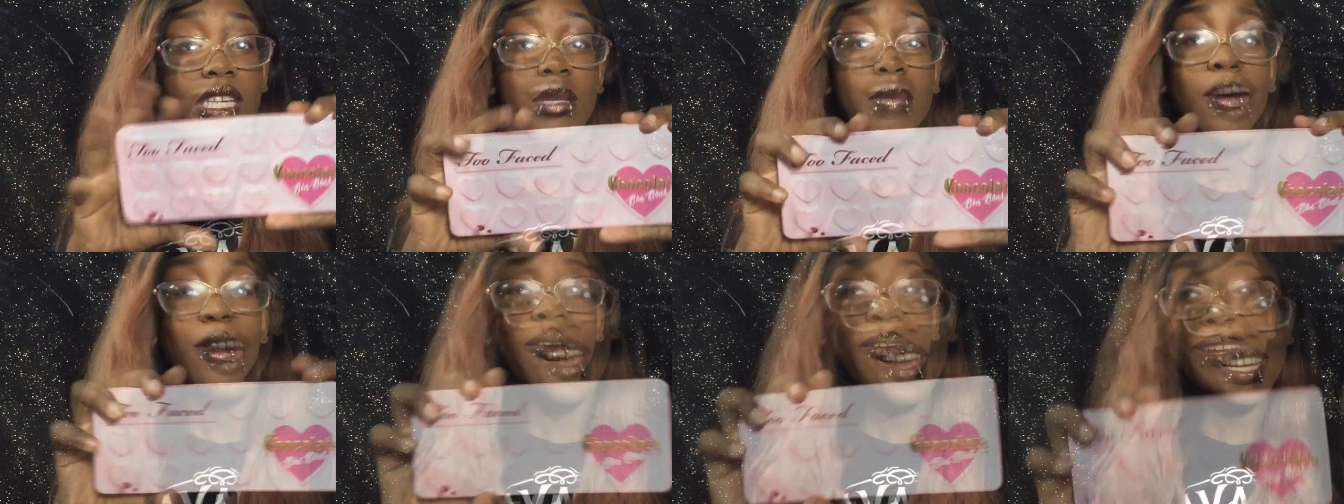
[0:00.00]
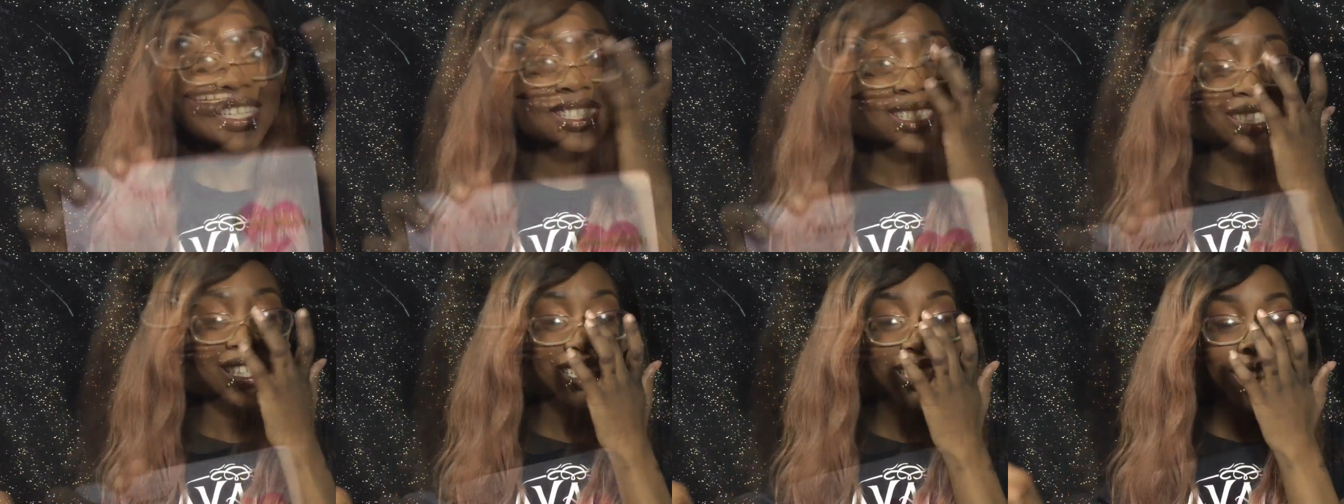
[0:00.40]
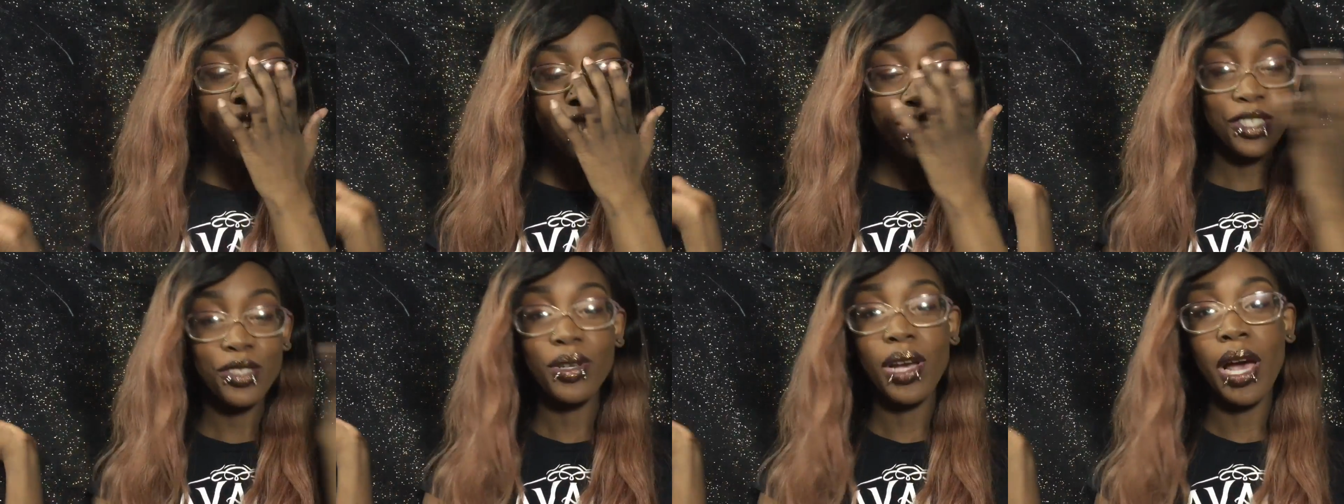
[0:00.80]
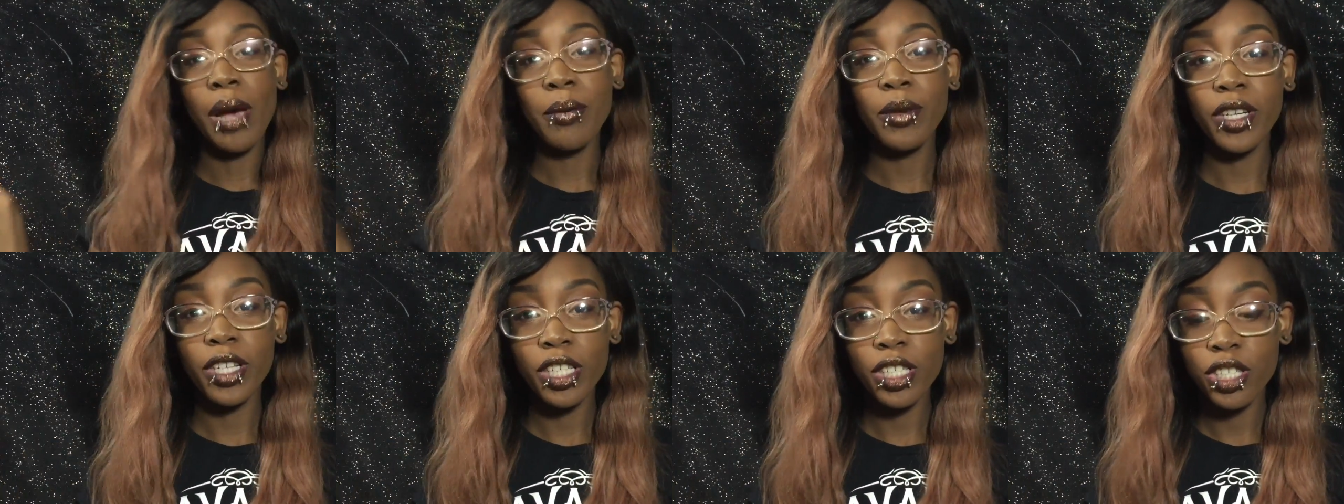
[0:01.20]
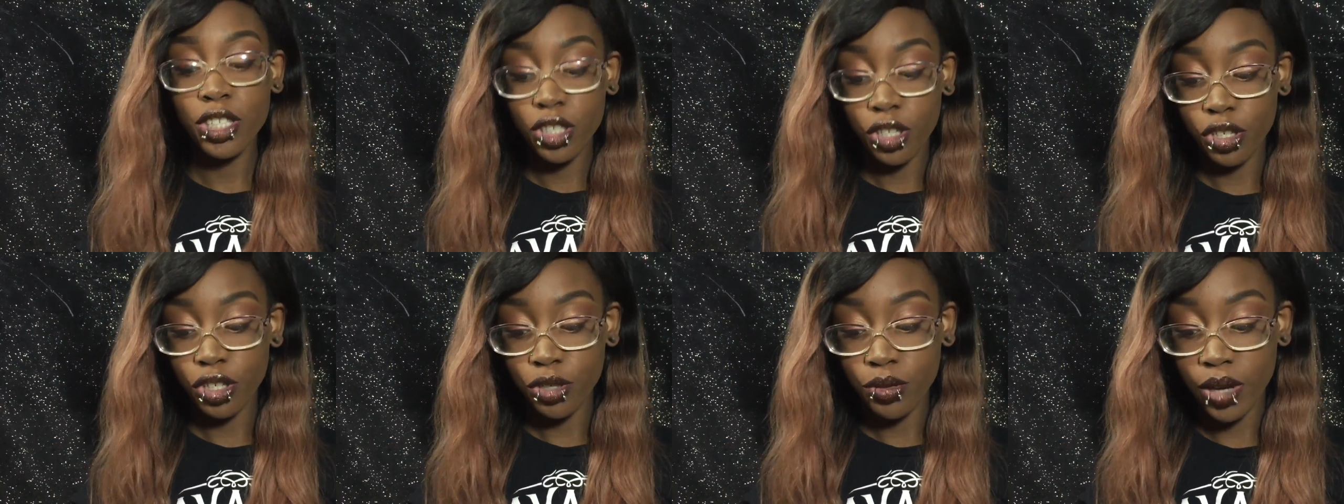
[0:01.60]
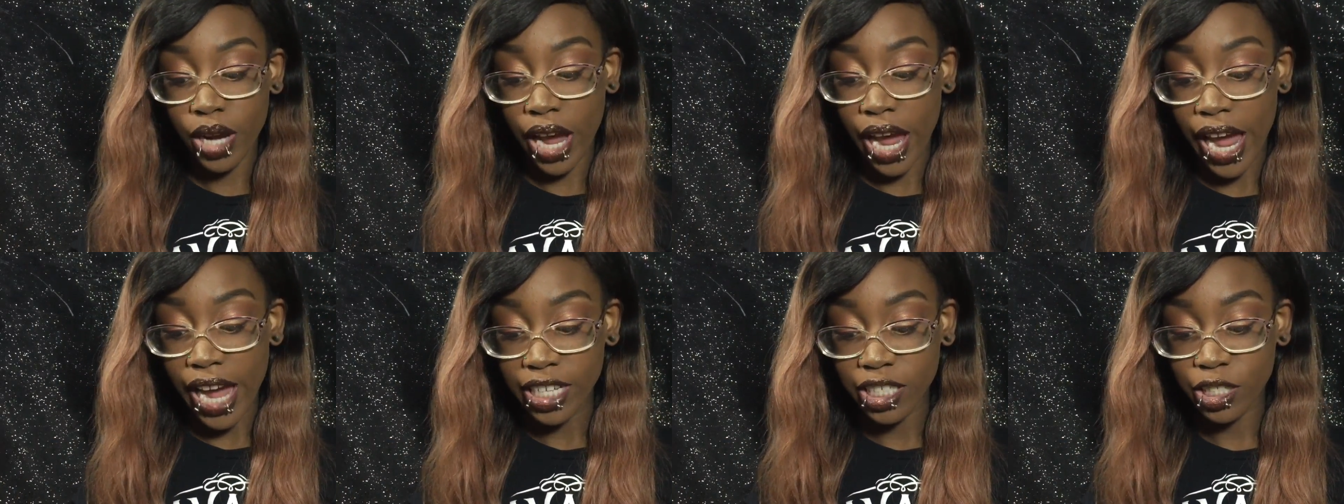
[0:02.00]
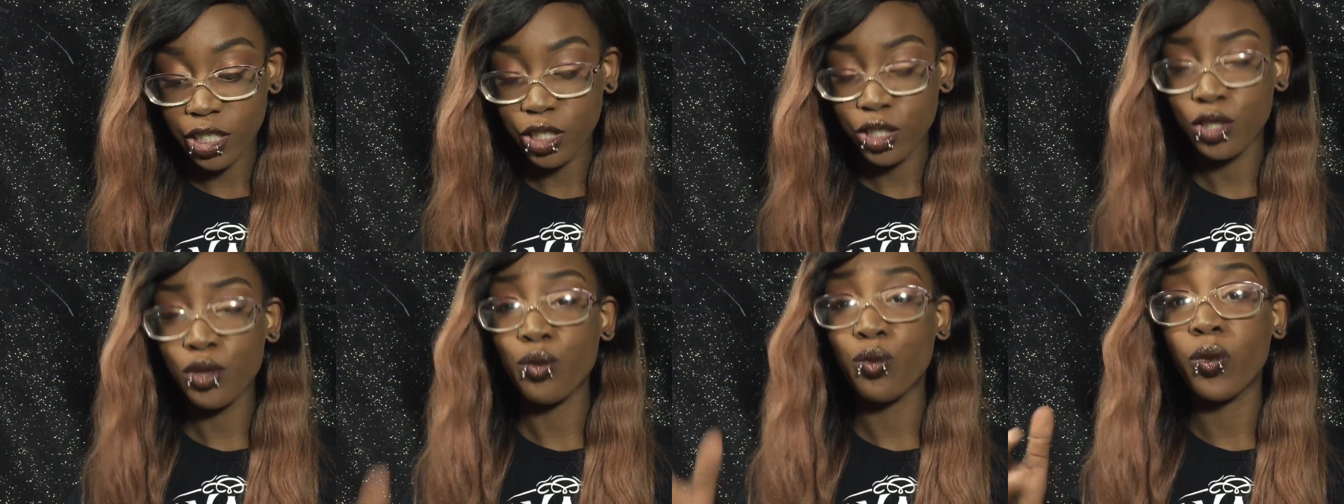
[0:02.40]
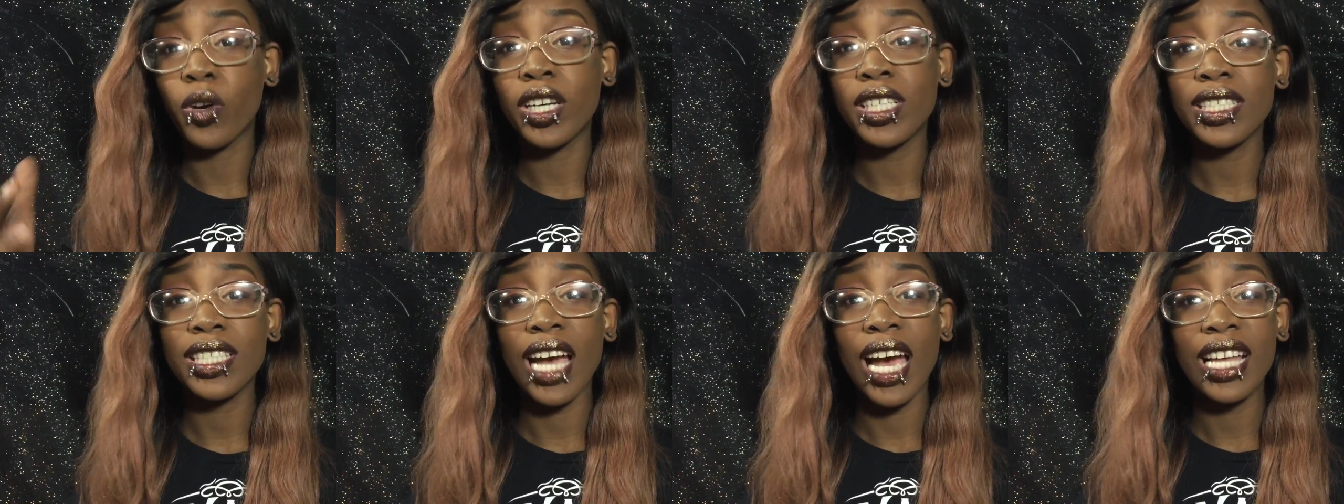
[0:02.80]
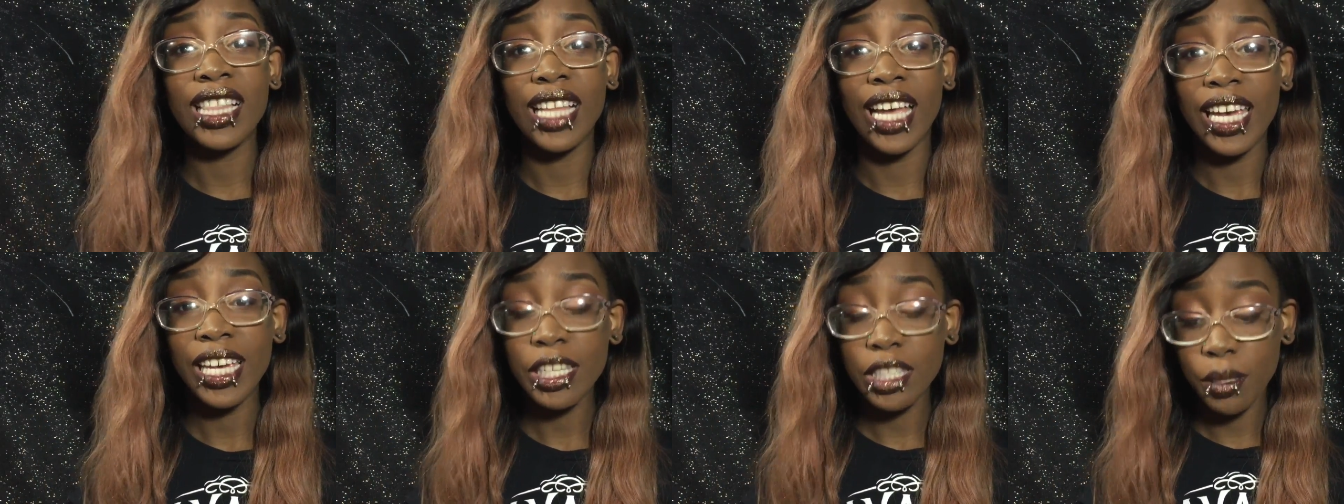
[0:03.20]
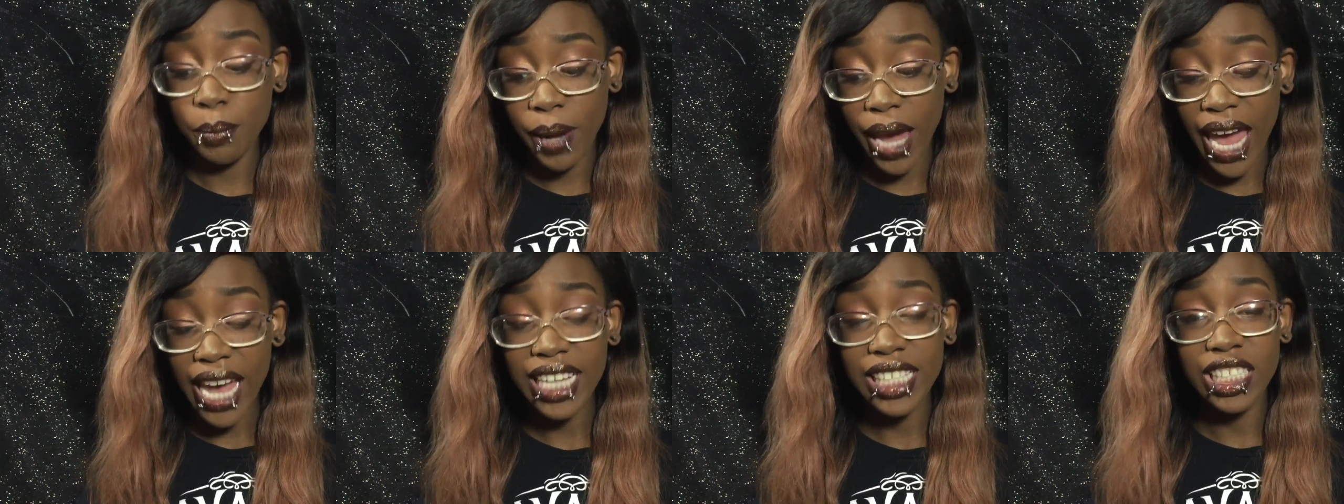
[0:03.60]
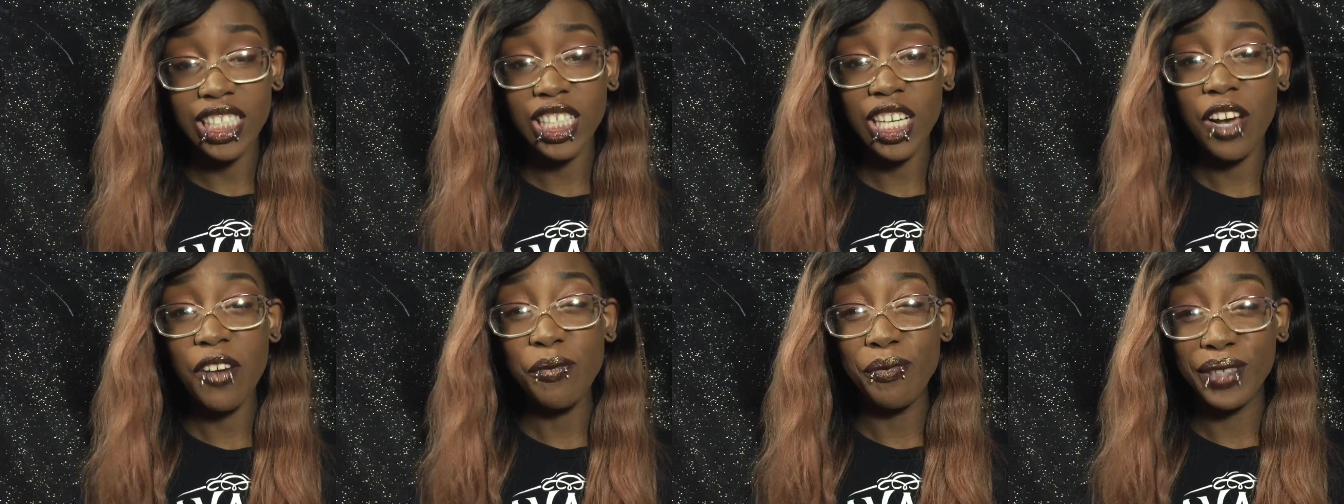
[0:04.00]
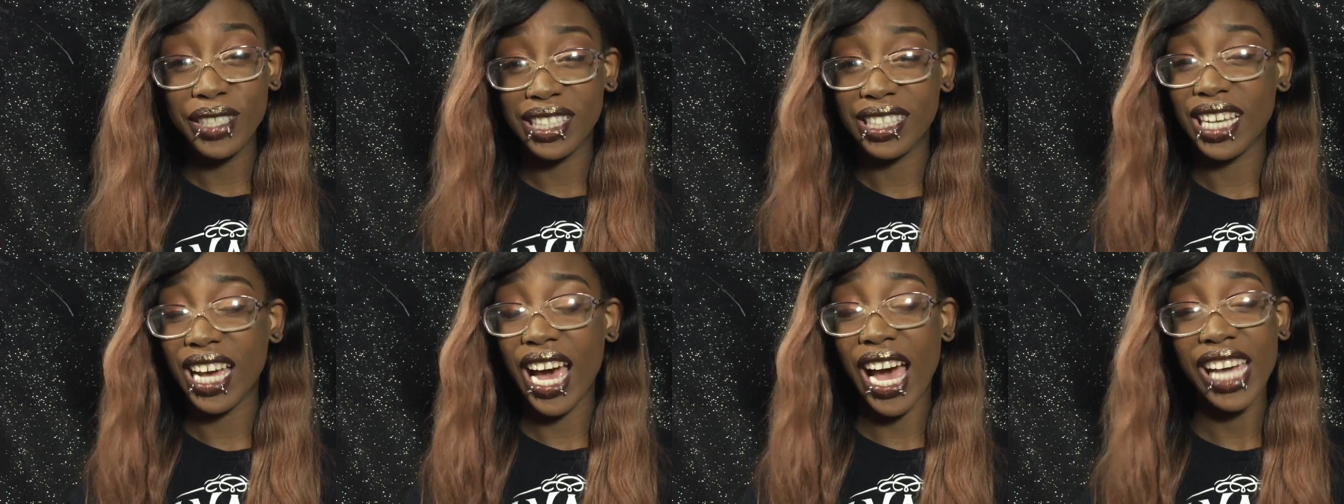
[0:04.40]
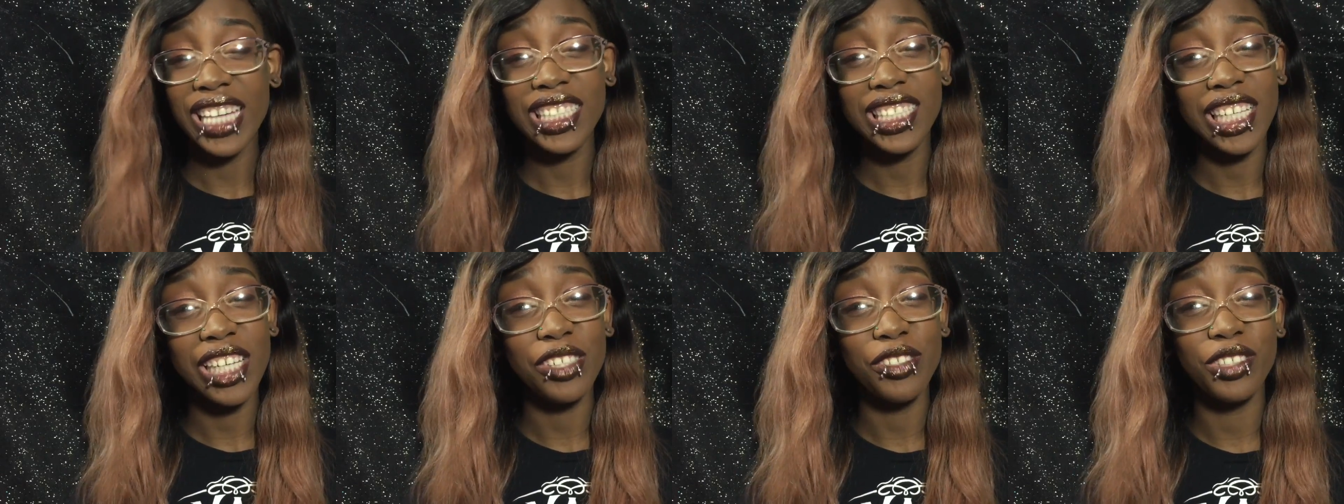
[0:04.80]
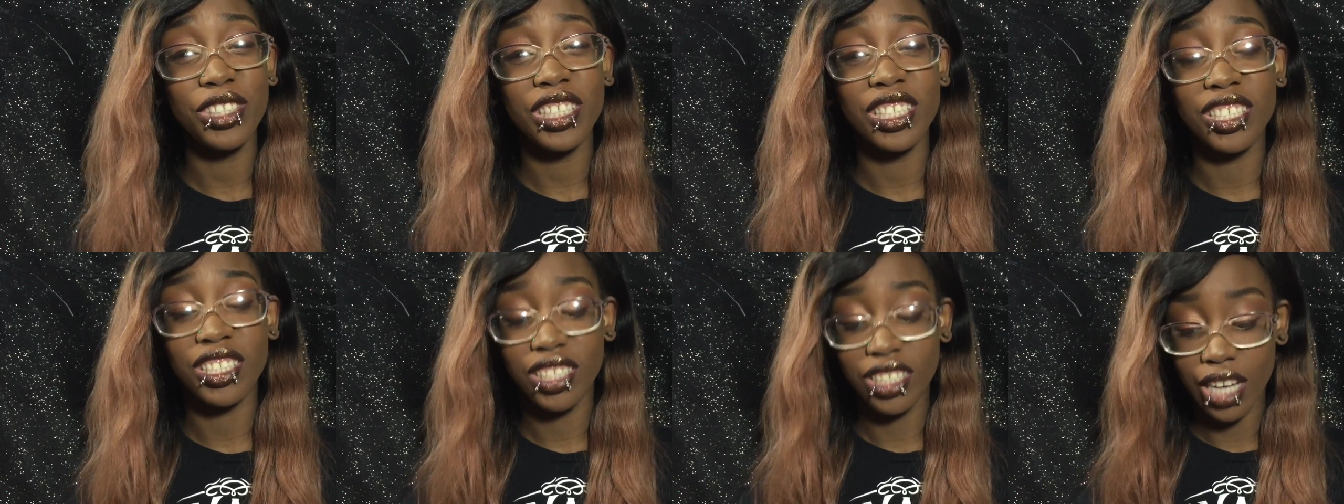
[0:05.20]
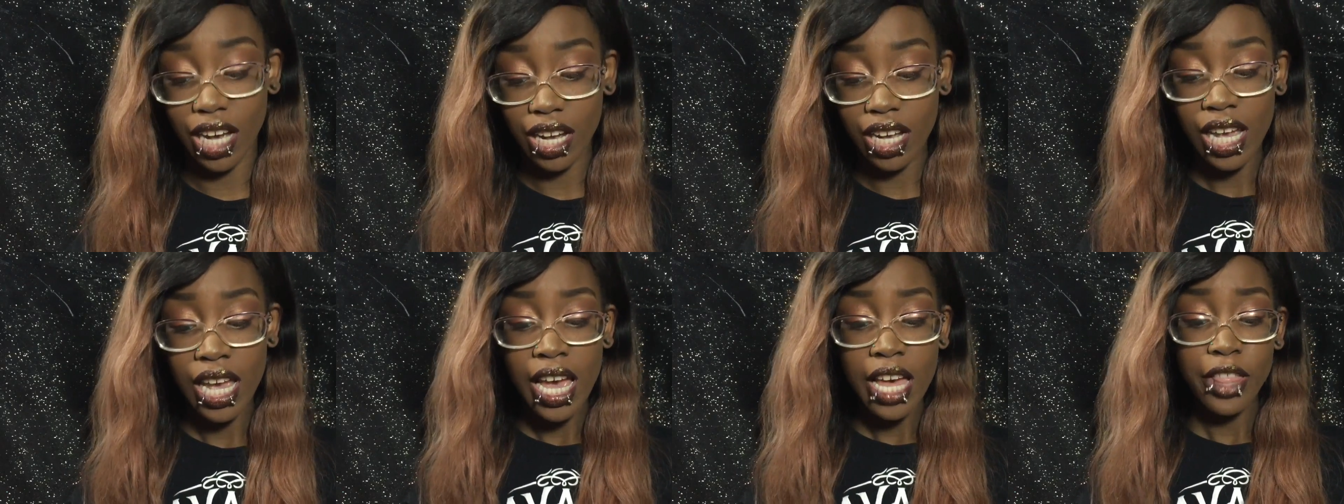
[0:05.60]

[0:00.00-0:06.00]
keep going. Alright, so the next 2 I'm going to show you are actually the ones I like the packaging of, but the eyeshadows just suck.